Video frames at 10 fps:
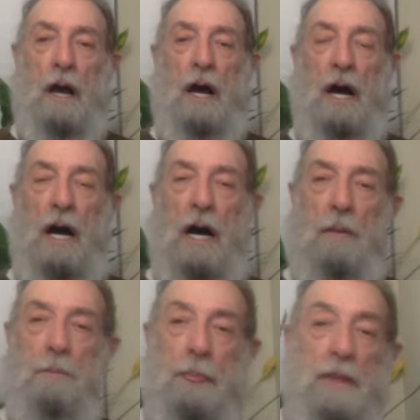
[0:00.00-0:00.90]

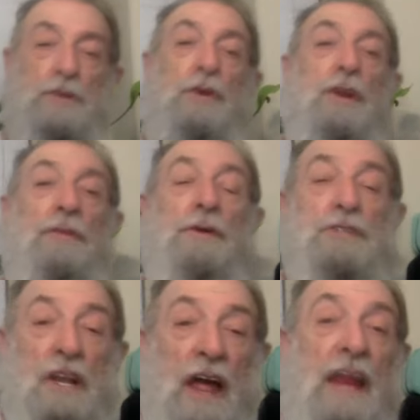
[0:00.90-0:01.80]
Um, so, you know,
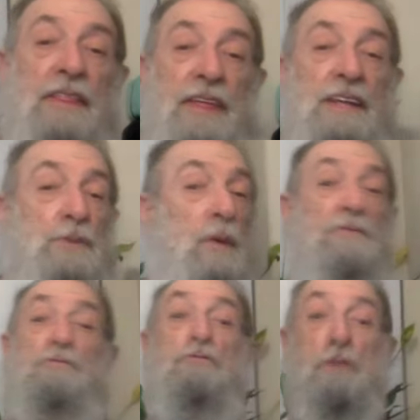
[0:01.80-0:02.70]
there's a lot of things
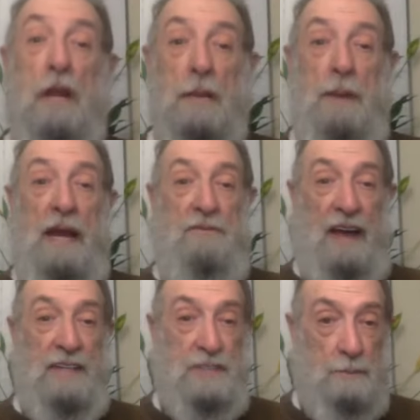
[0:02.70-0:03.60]
we've really made
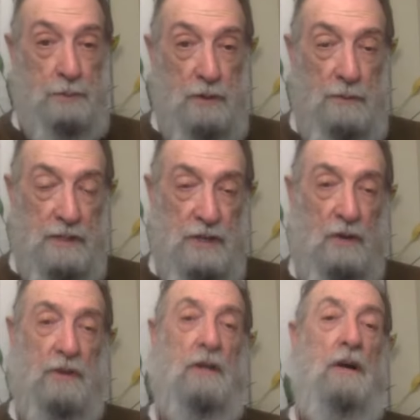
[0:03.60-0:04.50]
vast improvements
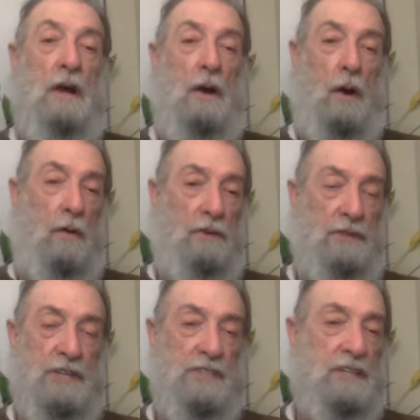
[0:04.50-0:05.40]
over, over
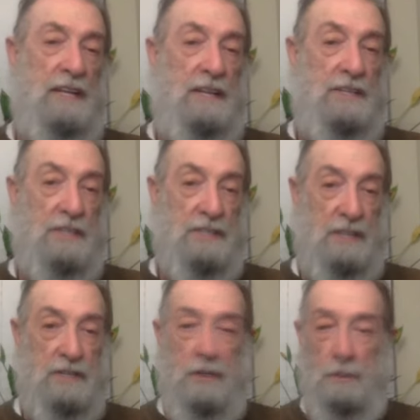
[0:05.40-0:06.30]
since nineteen
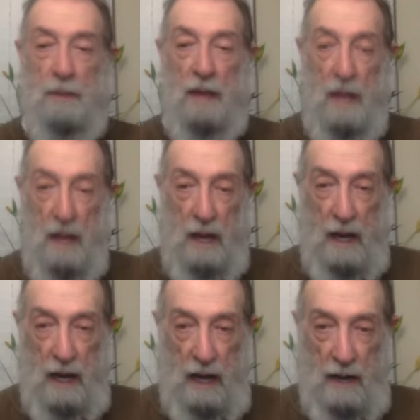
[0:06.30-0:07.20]
sixty-two.
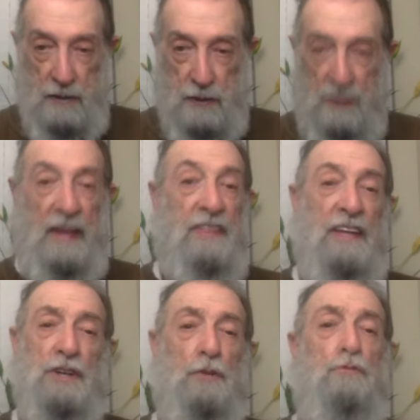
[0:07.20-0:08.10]
Uh, so I think
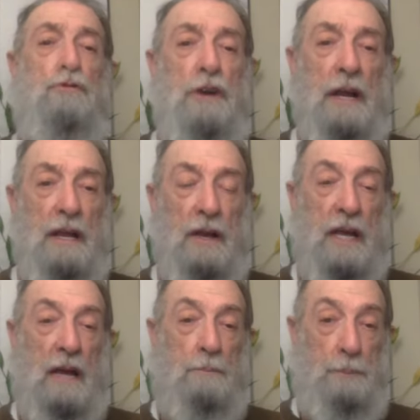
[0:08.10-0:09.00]
things are really
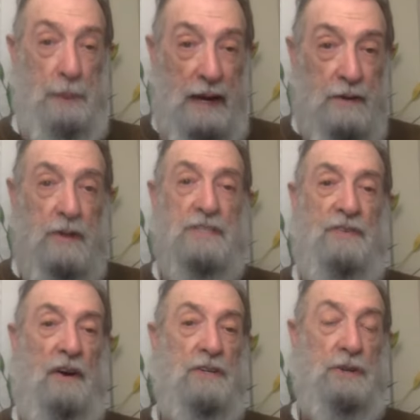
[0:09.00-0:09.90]
looking better as
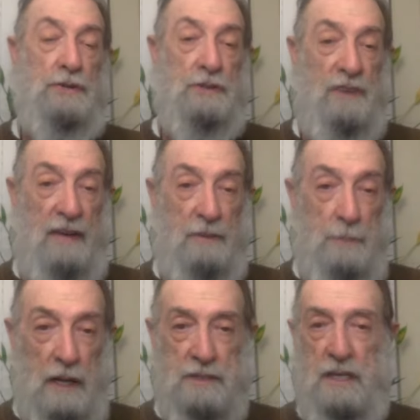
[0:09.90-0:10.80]
far as their
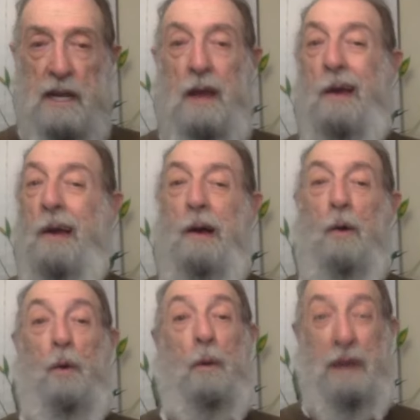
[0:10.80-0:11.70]
survivability.
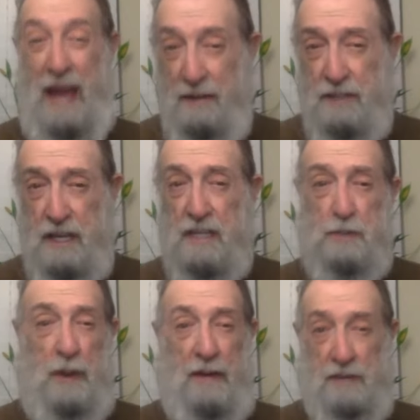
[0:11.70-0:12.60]
What we haven't done
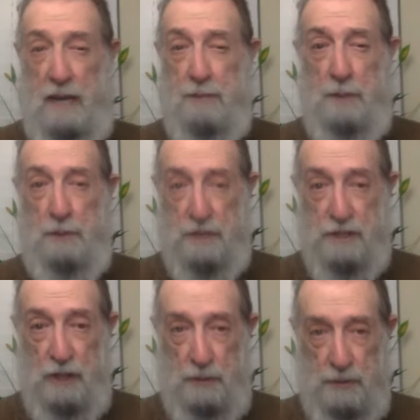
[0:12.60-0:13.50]
is we haven't kept up with the
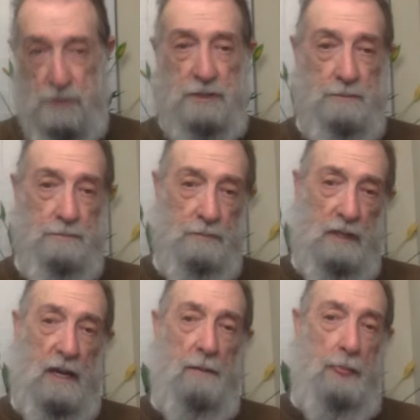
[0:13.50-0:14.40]
shelters.
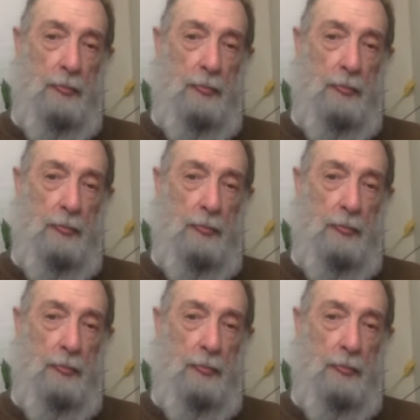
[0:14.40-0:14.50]
Okay.